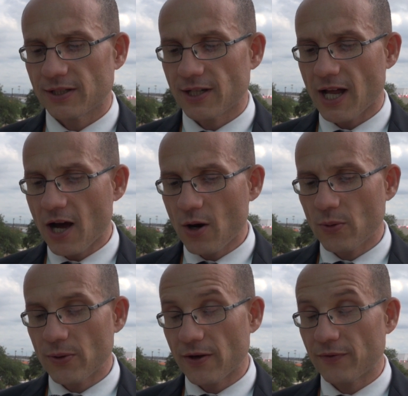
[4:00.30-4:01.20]
now
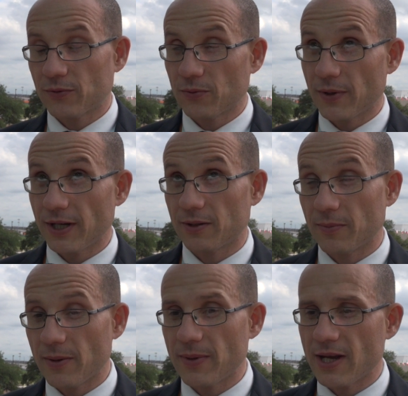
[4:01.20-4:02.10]
we have to wait
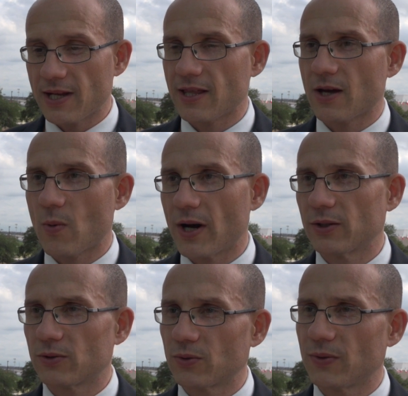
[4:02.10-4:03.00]
maybe another 1
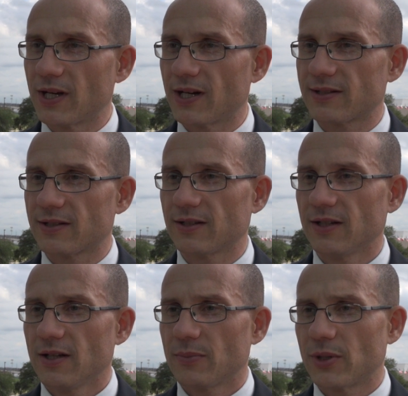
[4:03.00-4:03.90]
or 2 years,
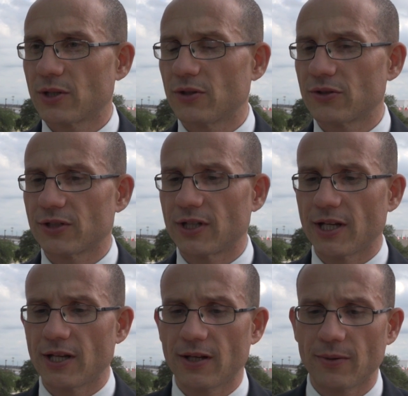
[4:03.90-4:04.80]
because
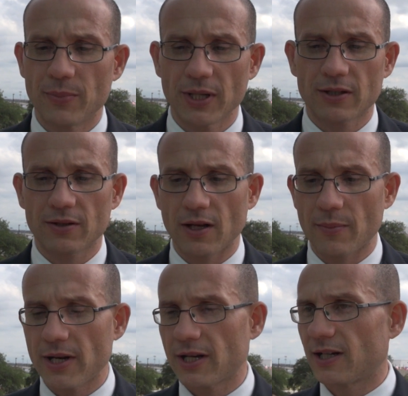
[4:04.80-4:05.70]
the big
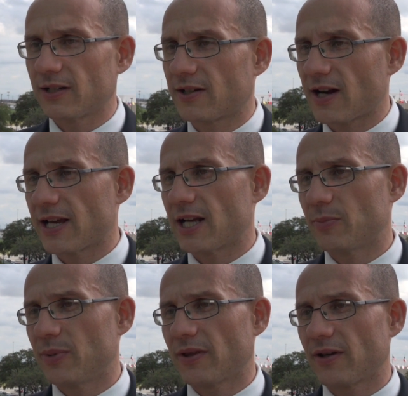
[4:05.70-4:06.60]
American trial
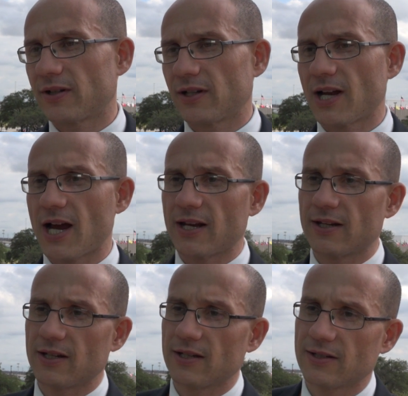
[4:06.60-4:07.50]

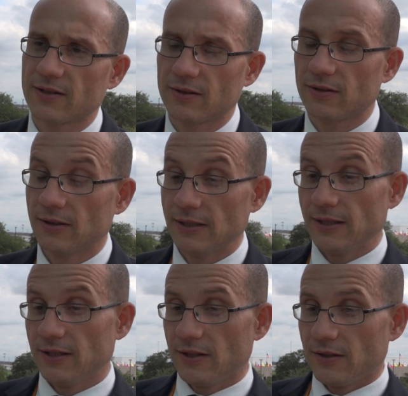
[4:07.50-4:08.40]
B39 is
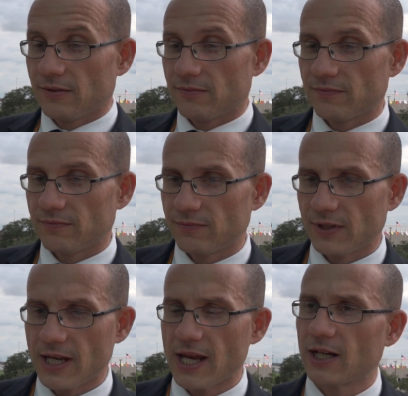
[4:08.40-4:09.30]

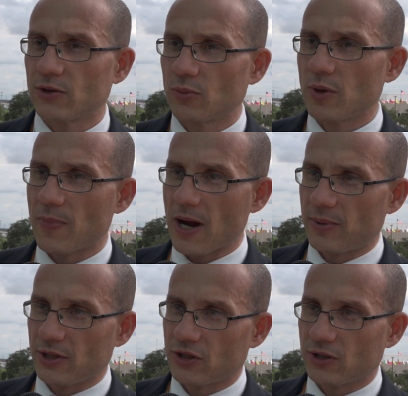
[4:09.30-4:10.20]
near to be
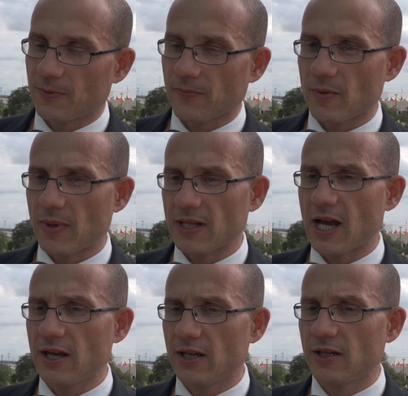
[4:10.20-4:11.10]
published. But
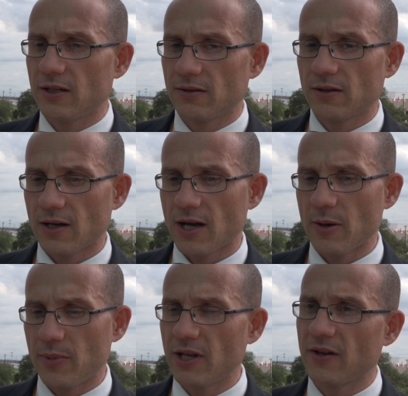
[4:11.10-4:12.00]
I
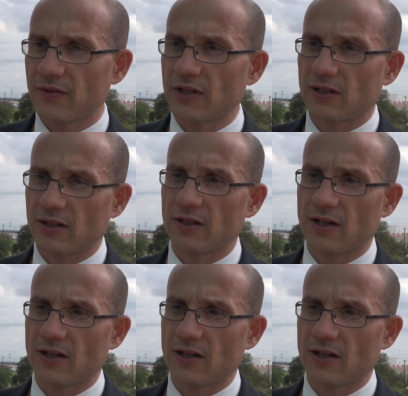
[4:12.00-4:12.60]
believe that